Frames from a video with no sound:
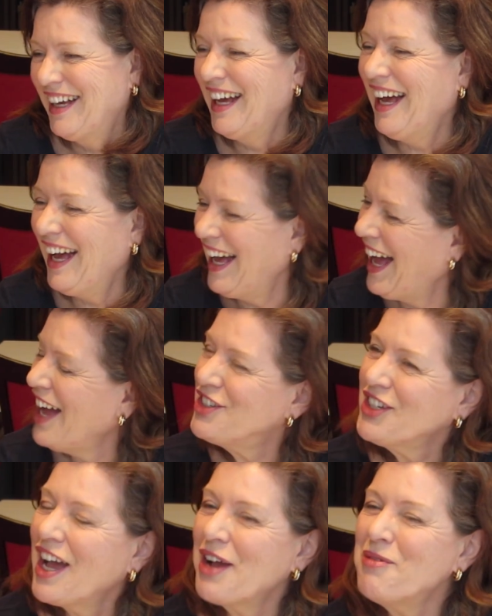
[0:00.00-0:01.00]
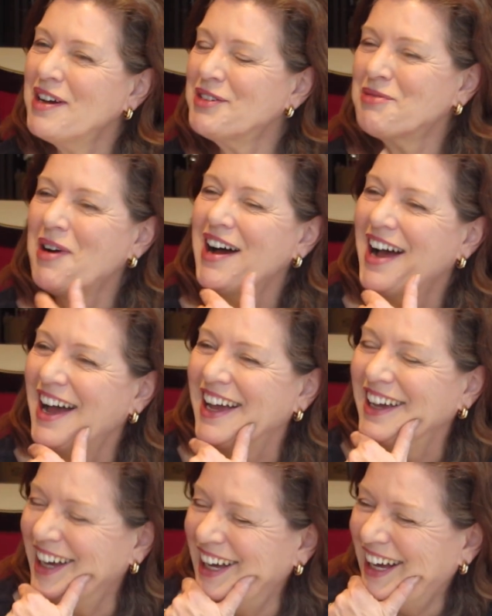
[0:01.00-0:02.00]
uh, gee, I wonder
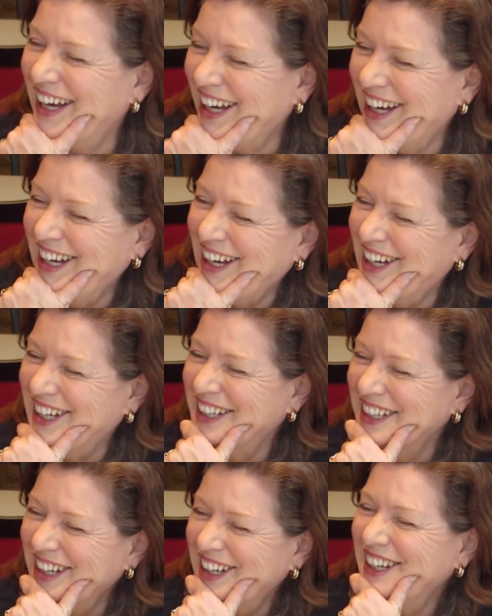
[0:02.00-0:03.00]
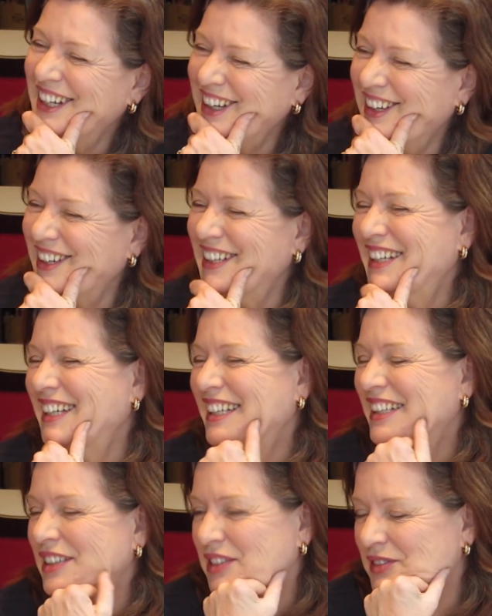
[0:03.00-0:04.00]
why. So it was
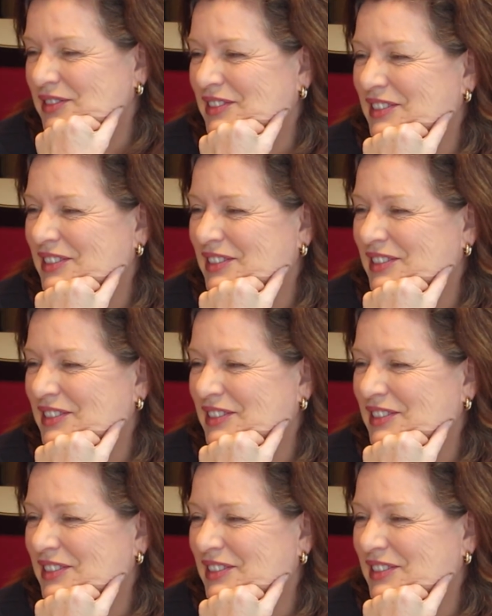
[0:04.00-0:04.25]
really worth the